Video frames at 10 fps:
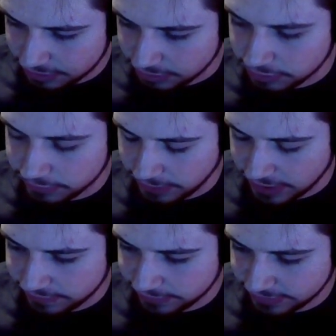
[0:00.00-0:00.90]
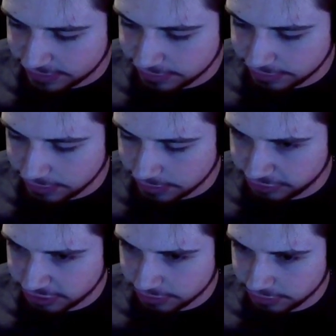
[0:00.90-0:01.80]
Ooh, for Satoru
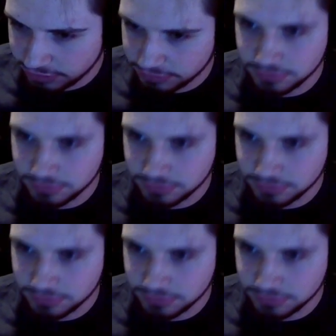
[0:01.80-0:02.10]
Gojo.